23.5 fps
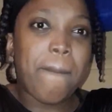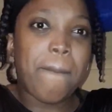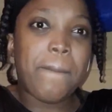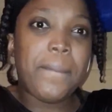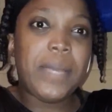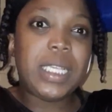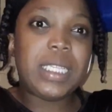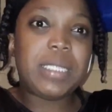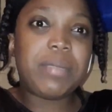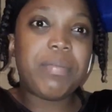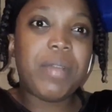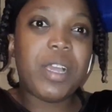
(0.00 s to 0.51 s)

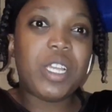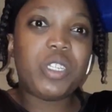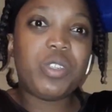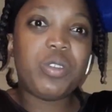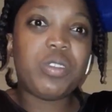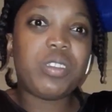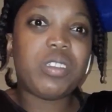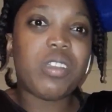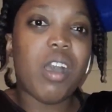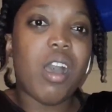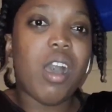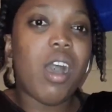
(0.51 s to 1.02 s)
Miss Madge
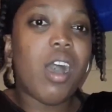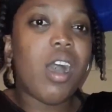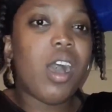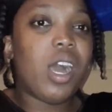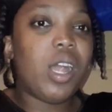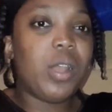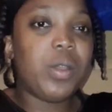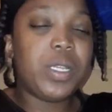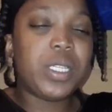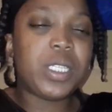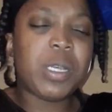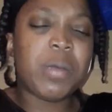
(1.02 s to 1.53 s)
used to
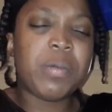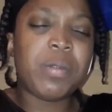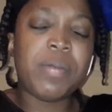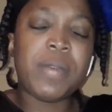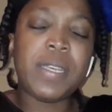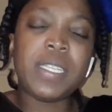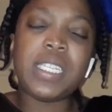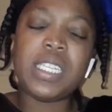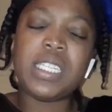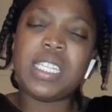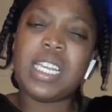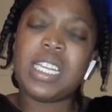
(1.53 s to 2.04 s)
always come to me
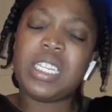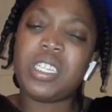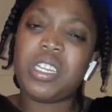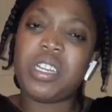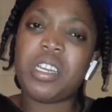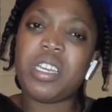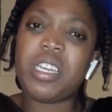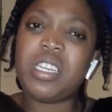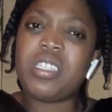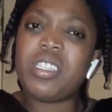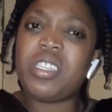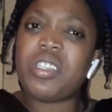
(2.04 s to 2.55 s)
and say,
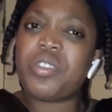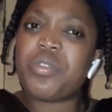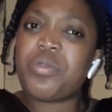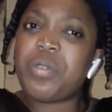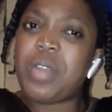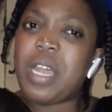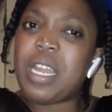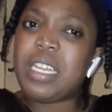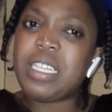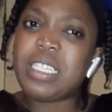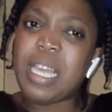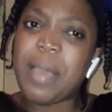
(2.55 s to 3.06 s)
Sasha, is it true
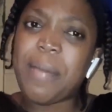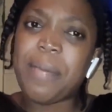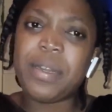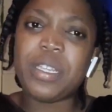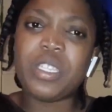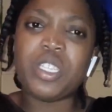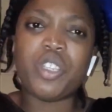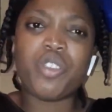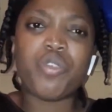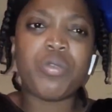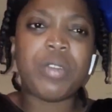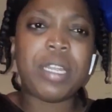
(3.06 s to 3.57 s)
that this happened?
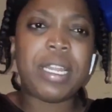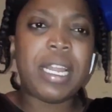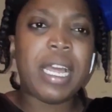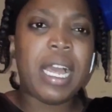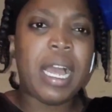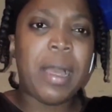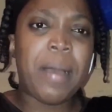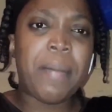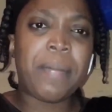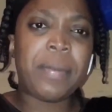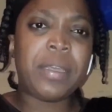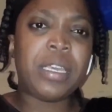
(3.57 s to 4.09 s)
Is it true that that
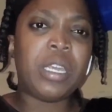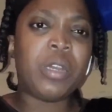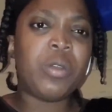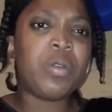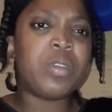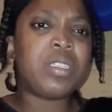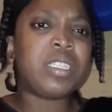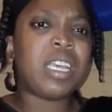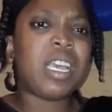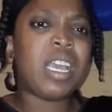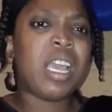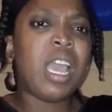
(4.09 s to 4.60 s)
happened? You
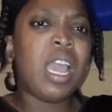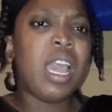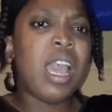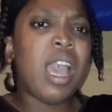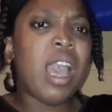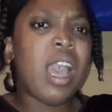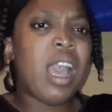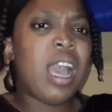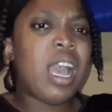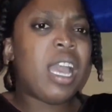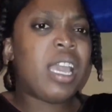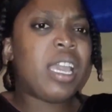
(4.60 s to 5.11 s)
know, say
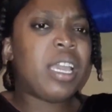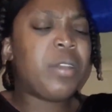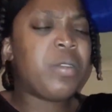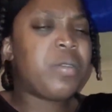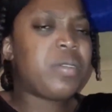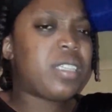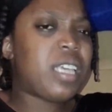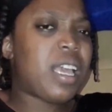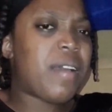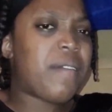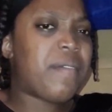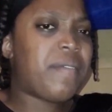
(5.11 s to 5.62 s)

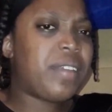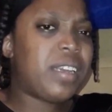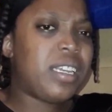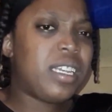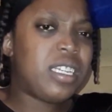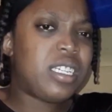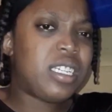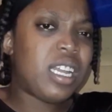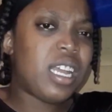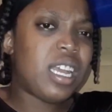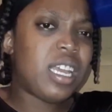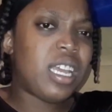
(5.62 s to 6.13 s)
a
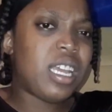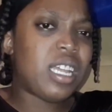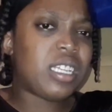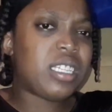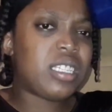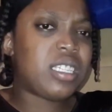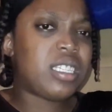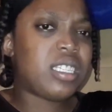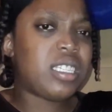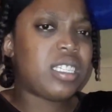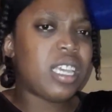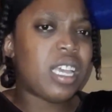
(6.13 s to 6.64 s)
Village Liar
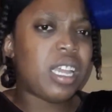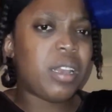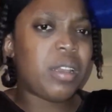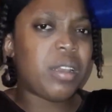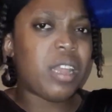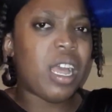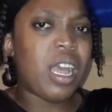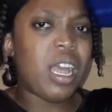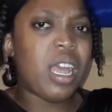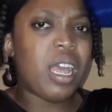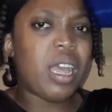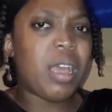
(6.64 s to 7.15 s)
tell
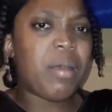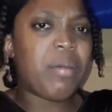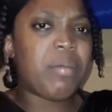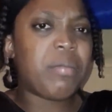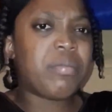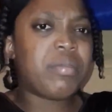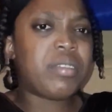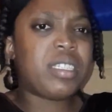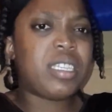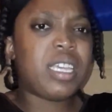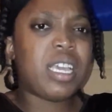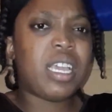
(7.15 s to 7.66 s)

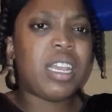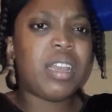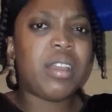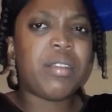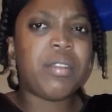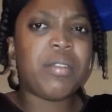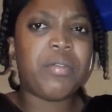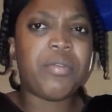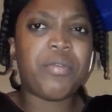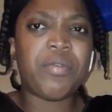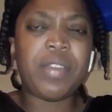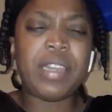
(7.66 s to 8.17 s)

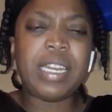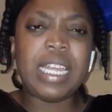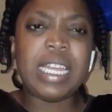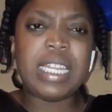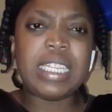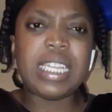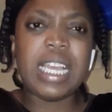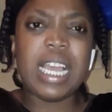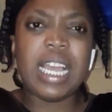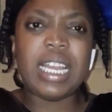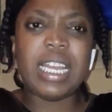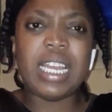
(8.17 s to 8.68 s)

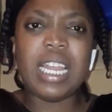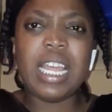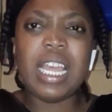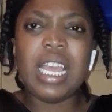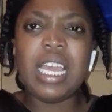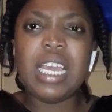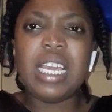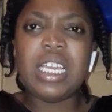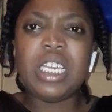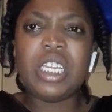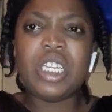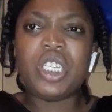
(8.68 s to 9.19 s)
Vinette, and
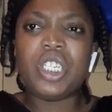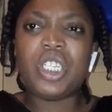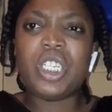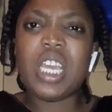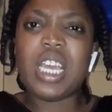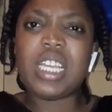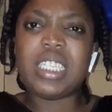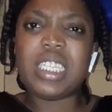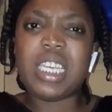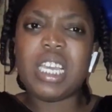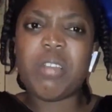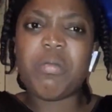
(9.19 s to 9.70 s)

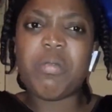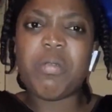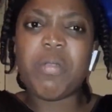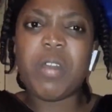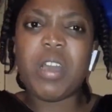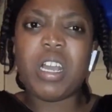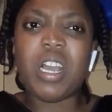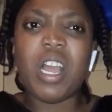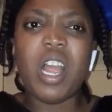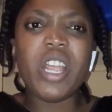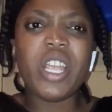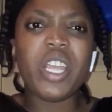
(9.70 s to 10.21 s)
she had tell me
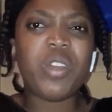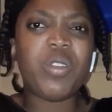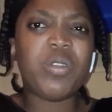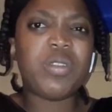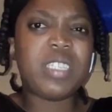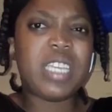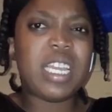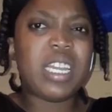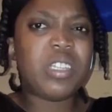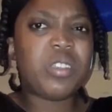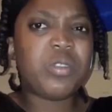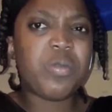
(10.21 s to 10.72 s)
back. Or you know,
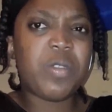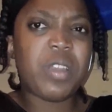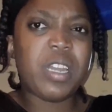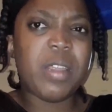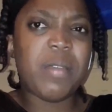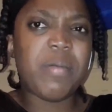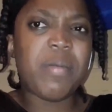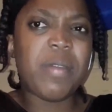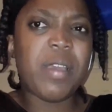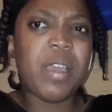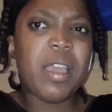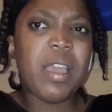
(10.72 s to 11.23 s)
say the two of
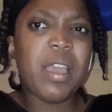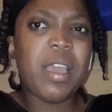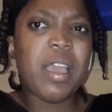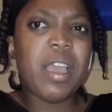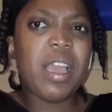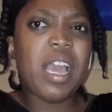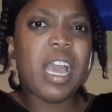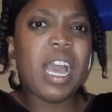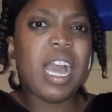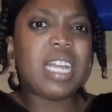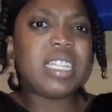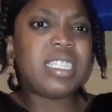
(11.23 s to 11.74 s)
them
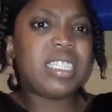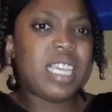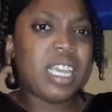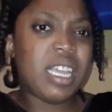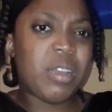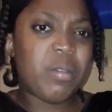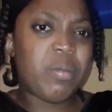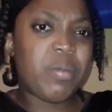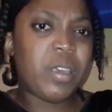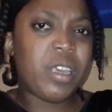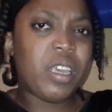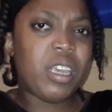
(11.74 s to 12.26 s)
are
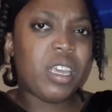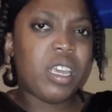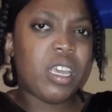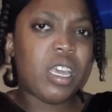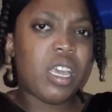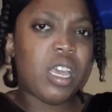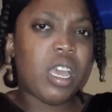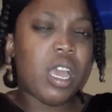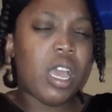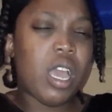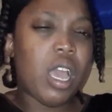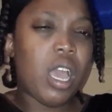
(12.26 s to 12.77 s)
tell me.
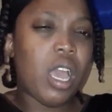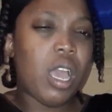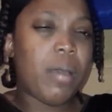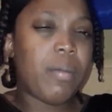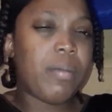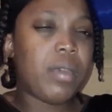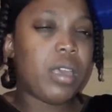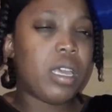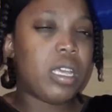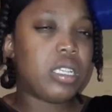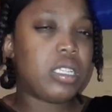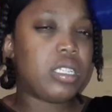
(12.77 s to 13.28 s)

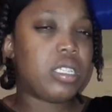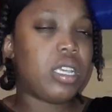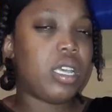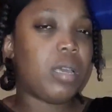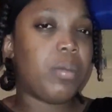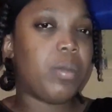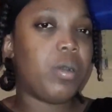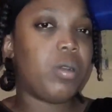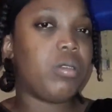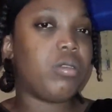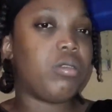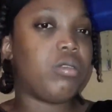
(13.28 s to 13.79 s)
And me, I
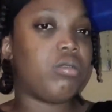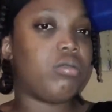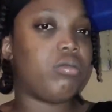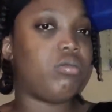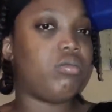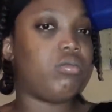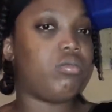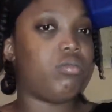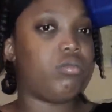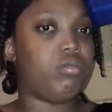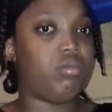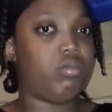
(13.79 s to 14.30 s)
say, but
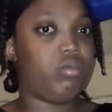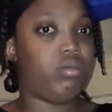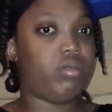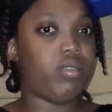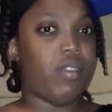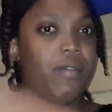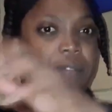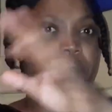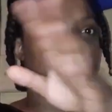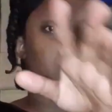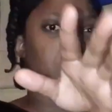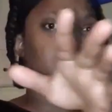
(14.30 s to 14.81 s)

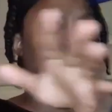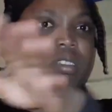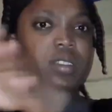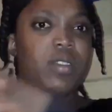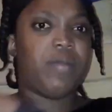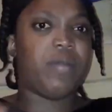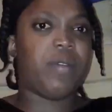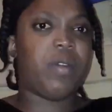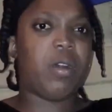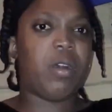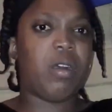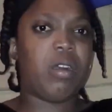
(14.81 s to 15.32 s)
first
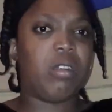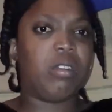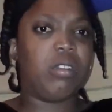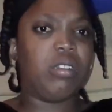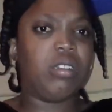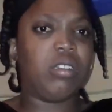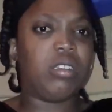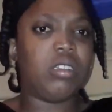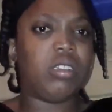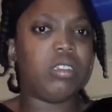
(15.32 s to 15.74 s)
of all,